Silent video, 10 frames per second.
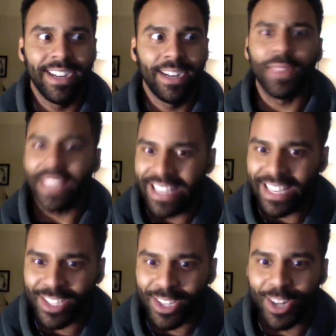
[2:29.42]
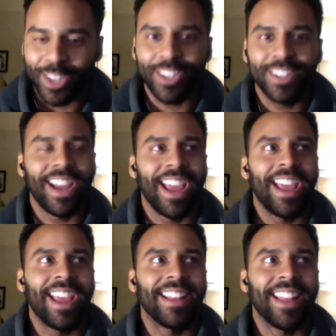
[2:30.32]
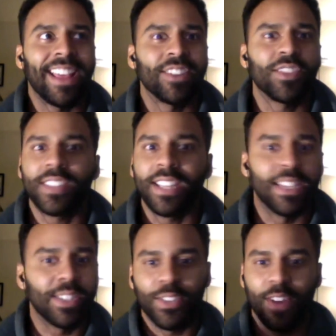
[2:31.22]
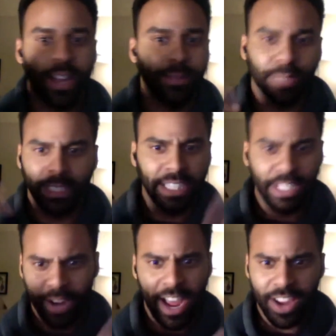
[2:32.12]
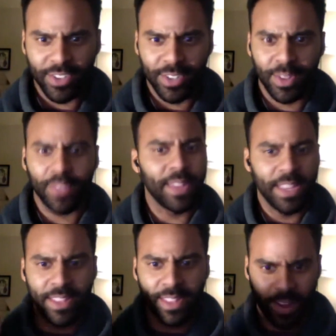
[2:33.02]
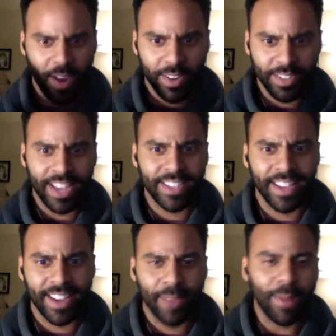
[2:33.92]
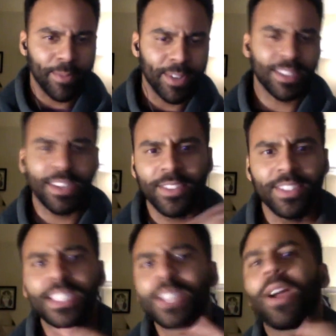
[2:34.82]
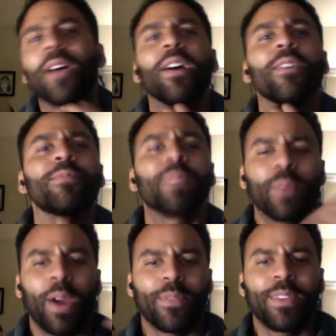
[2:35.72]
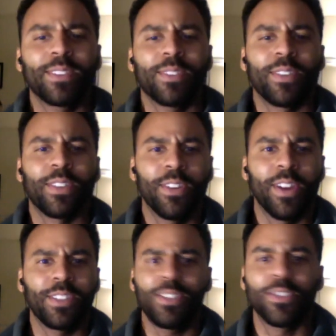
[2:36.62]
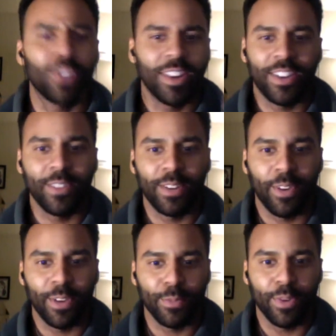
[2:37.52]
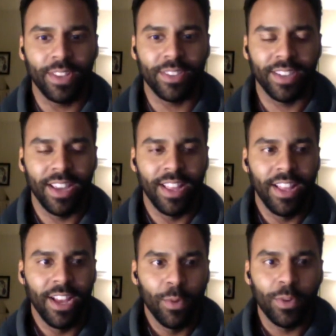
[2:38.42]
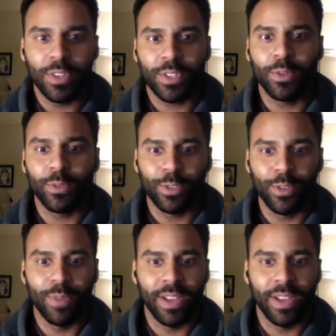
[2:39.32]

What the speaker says: with a Kickstarter and just the Instagram interactions with the contest. Like, I'm just curious to see how things are on your end too. You're trying to get rid of all your prints, which is cool too. But